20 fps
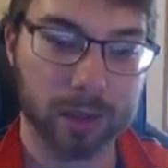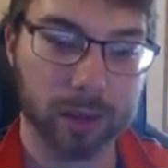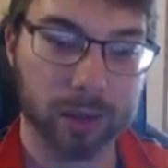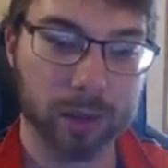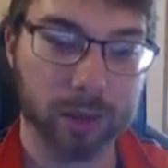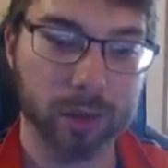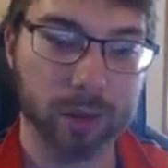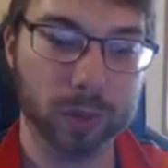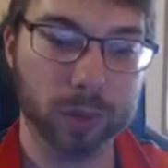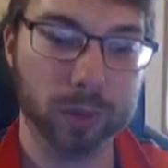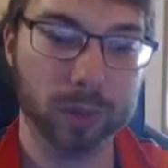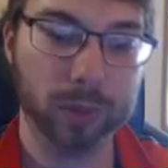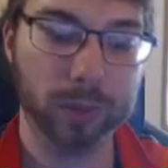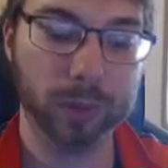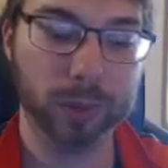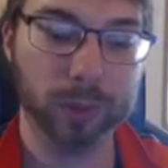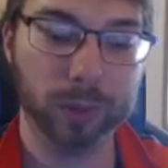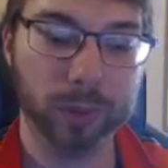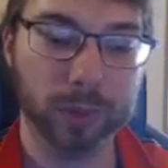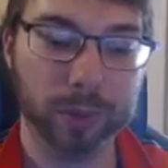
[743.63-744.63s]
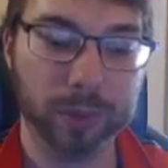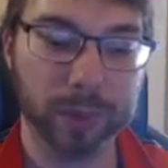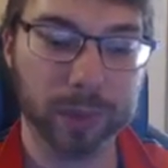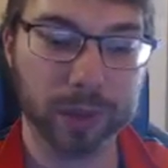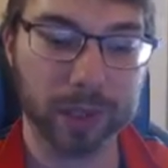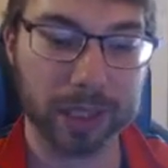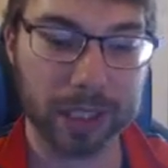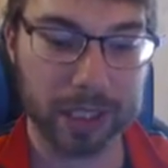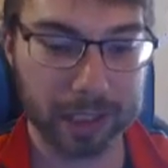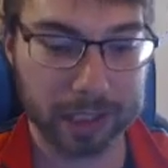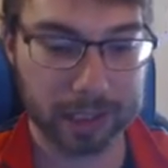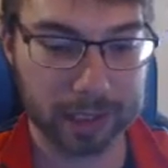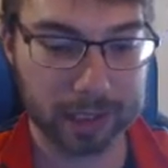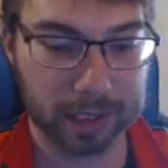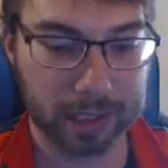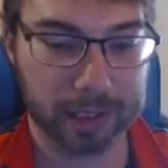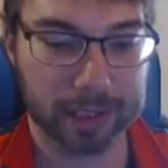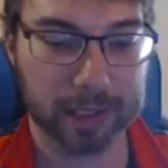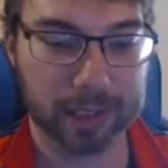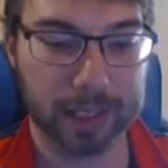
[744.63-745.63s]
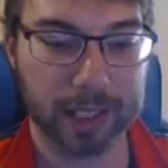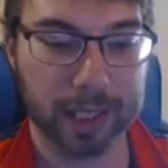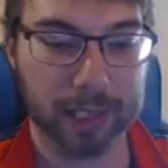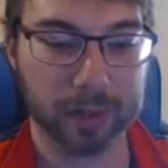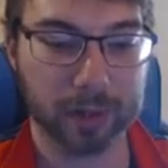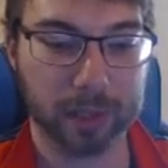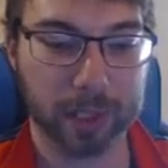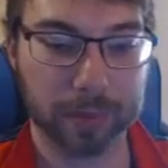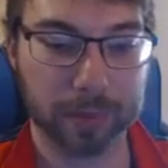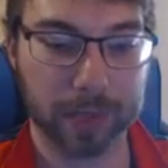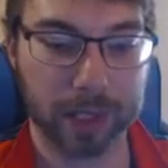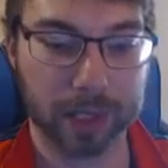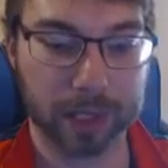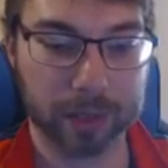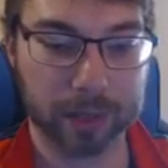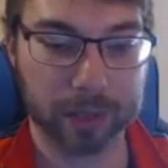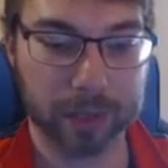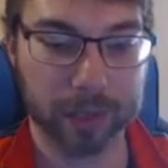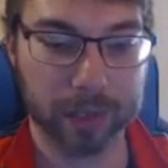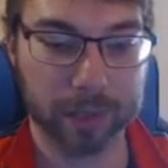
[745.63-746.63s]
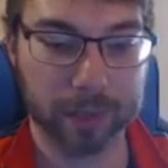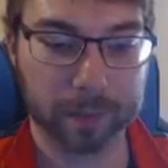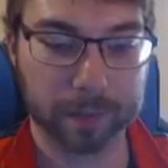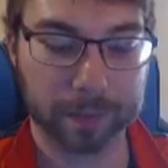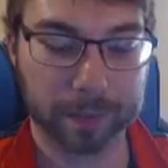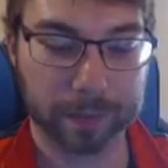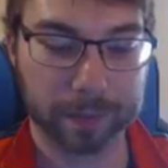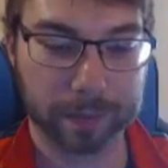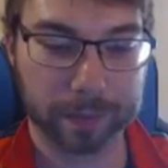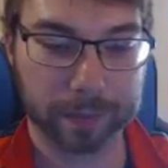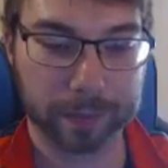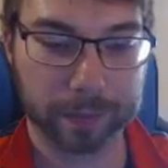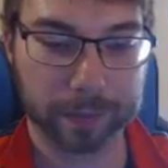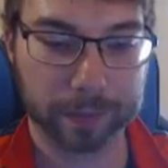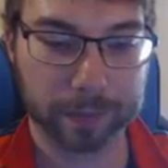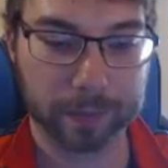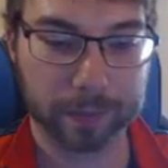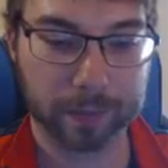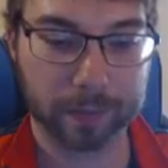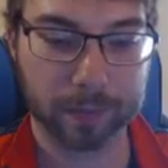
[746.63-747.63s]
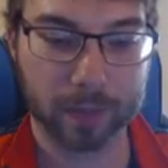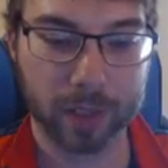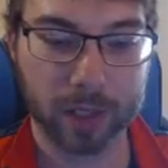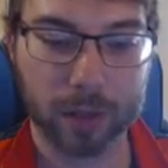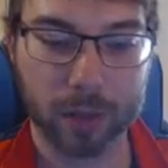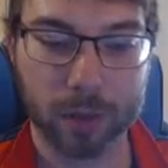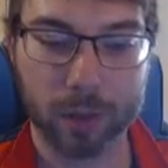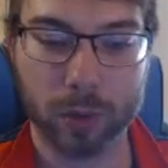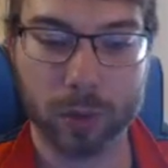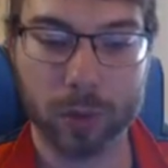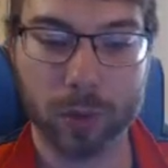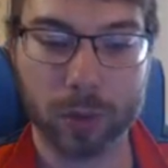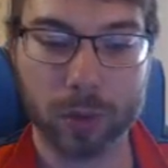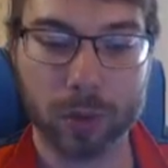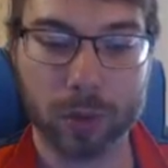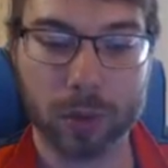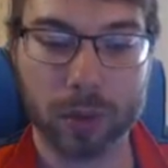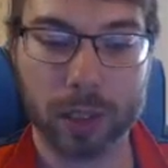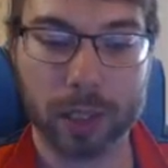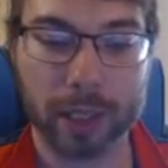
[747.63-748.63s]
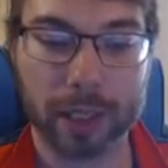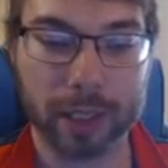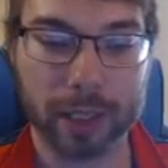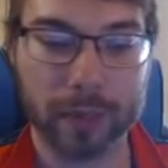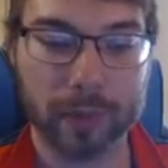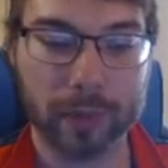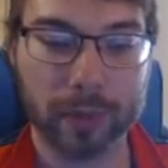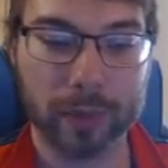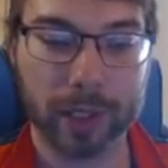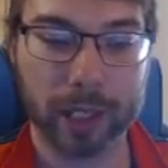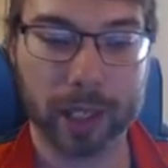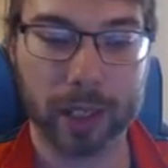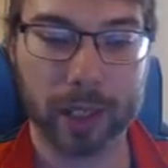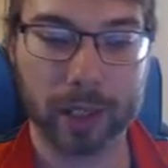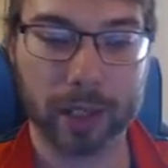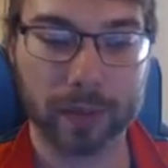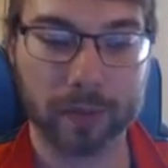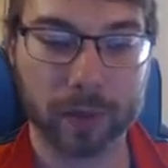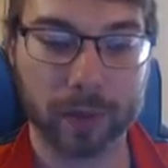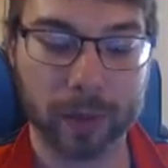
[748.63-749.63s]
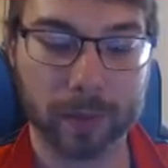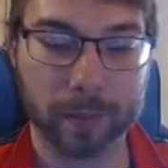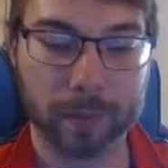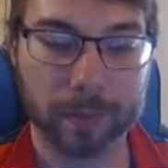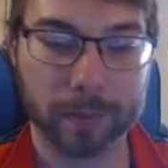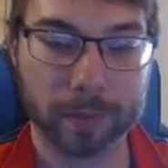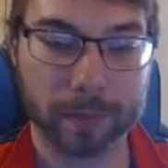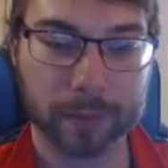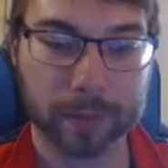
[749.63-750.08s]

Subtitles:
oh boy, that's what I'm talking about. Ooh, I think we do Chaos Form.